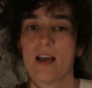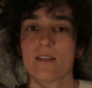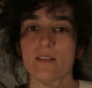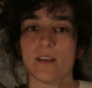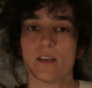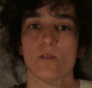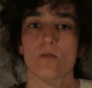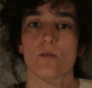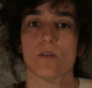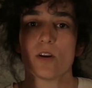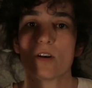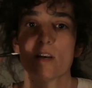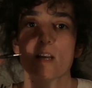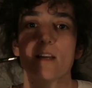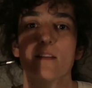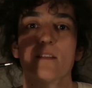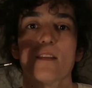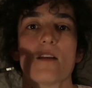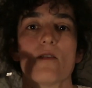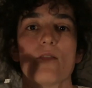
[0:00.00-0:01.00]
and that you
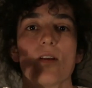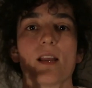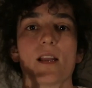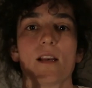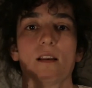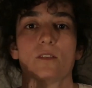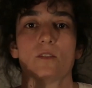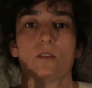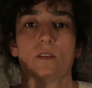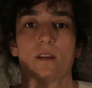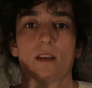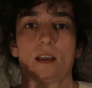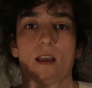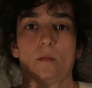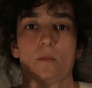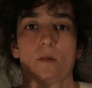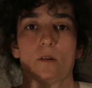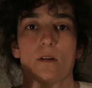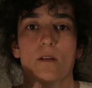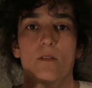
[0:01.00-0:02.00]
connect directly to the
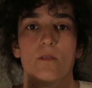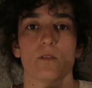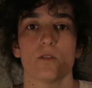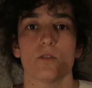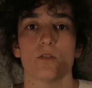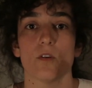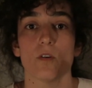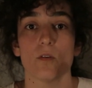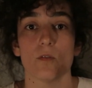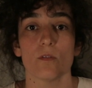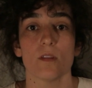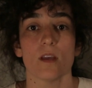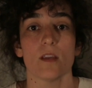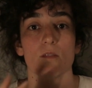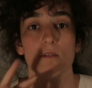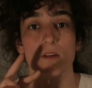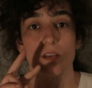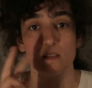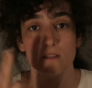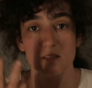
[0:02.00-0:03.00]
camera so
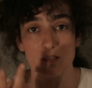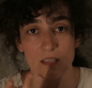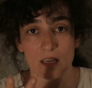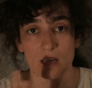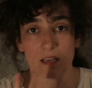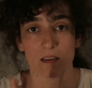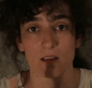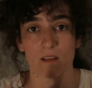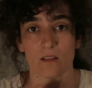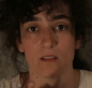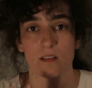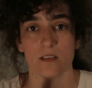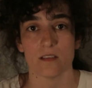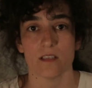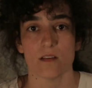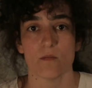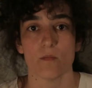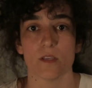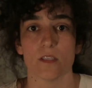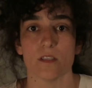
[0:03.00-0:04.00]
that you can sync
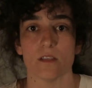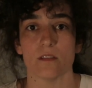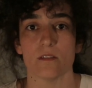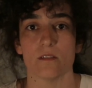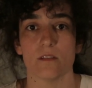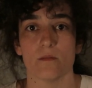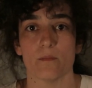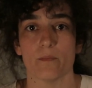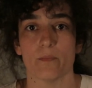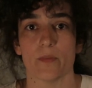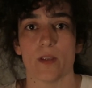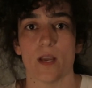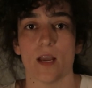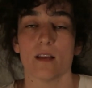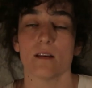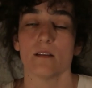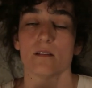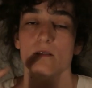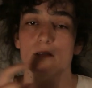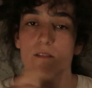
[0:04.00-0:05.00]
these images
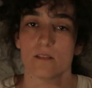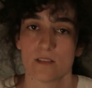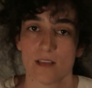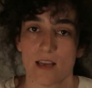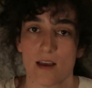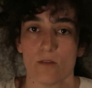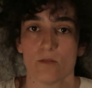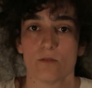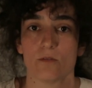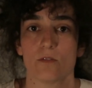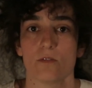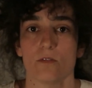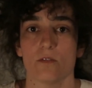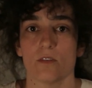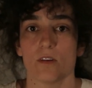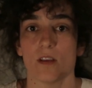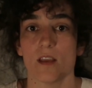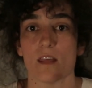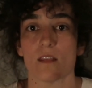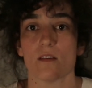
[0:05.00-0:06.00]
and
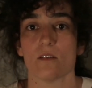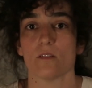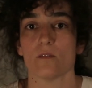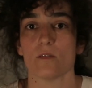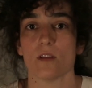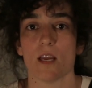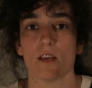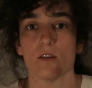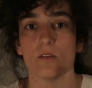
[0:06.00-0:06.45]
sounds together.